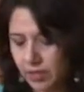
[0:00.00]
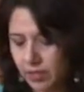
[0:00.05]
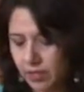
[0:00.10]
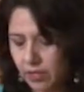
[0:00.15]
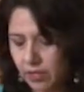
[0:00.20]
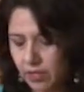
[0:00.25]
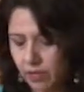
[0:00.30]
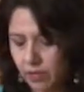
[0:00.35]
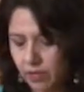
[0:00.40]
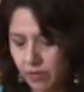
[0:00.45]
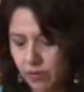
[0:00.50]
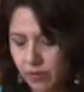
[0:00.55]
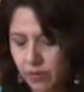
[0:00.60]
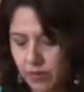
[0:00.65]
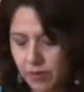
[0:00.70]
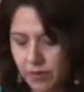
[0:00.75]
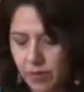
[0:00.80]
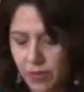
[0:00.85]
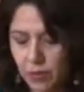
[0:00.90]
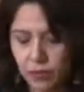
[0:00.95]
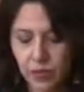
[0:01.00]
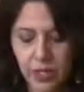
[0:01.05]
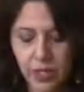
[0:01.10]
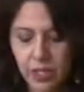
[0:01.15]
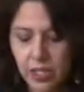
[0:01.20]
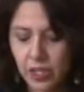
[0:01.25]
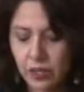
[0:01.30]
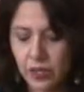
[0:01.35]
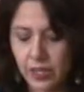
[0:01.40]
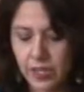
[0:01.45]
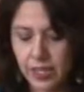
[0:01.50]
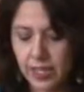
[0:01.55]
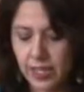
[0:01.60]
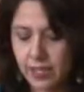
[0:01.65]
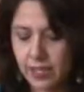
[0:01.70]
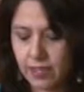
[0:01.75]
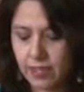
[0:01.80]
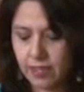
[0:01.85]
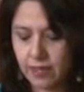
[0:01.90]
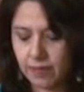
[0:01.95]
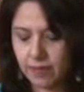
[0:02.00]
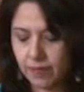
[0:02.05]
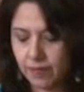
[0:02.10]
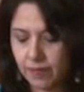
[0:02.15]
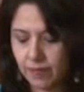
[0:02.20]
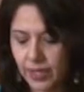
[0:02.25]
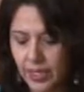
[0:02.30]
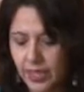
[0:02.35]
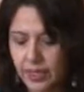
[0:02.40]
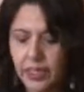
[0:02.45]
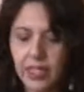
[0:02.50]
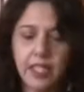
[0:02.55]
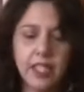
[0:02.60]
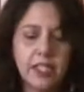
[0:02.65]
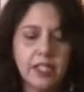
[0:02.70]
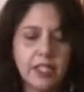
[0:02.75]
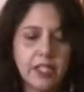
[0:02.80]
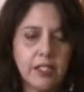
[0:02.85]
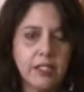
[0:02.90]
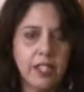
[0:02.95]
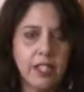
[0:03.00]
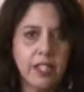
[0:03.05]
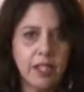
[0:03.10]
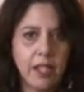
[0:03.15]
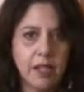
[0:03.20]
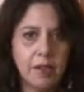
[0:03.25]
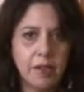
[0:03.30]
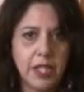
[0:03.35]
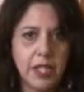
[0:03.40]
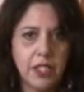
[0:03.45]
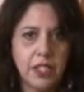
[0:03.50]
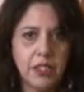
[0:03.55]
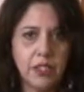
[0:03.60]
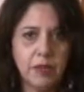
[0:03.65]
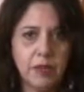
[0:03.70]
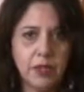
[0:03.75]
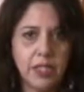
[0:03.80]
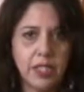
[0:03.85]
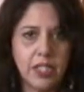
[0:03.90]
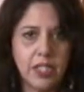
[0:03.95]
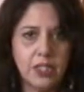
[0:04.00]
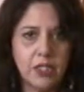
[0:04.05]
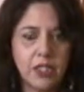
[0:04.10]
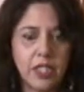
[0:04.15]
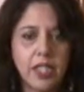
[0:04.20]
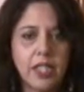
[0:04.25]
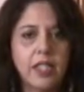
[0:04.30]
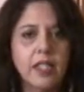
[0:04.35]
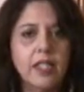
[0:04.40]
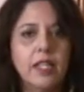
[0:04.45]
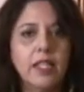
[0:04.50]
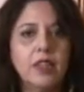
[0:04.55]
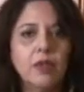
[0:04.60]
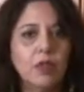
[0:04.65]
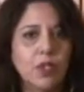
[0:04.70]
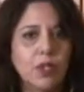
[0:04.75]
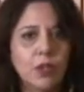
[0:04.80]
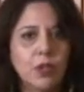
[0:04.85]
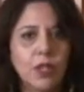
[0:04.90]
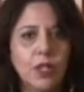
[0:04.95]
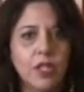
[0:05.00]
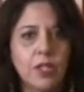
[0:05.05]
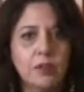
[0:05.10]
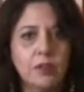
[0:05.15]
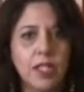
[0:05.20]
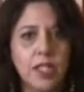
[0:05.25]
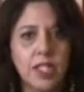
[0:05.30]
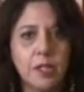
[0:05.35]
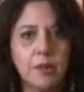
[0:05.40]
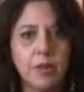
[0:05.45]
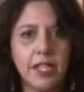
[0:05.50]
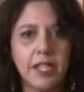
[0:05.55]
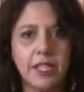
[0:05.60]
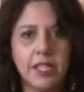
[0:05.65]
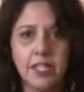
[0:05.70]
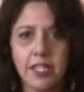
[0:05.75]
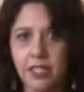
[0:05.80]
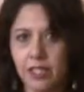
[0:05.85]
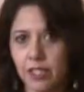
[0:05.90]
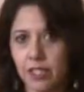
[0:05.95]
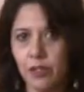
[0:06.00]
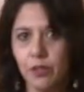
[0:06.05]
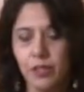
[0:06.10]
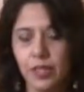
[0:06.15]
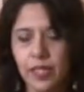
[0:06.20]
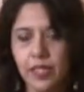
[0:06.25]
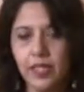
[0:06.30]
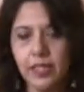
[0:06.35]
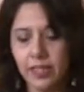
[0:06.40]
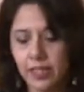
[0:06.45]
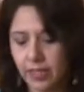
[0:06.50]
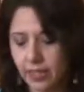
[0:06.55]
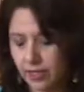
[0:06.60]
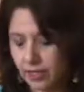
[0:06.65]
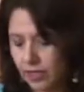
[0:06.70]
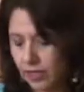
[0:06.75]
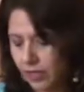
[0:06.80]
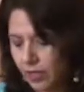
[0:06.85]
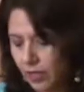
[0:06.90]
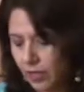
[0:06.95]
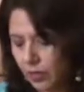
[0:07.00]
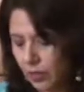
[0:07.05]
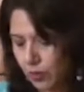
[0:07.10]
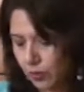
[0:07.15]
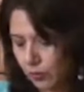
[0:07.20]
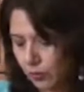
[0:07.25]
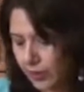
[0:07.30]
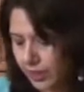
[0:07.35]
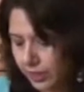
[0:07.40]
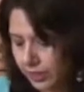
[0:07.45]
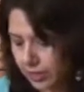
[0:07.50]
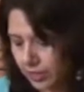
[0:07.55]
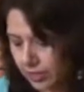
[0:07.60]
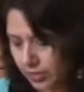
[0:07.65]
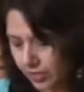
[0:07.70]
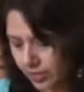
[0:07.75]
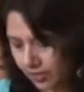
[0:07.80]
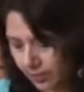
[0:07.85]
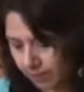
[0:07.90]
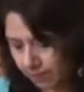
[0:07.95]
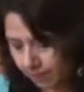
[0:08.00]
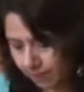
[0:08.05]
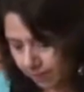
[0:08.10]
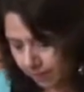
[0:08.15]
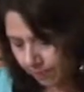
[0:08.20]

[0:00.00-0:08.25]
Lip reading: you know, if you want to use this, I think it's a great combination with this chicken and with all of these spices that are going in there with the chicken.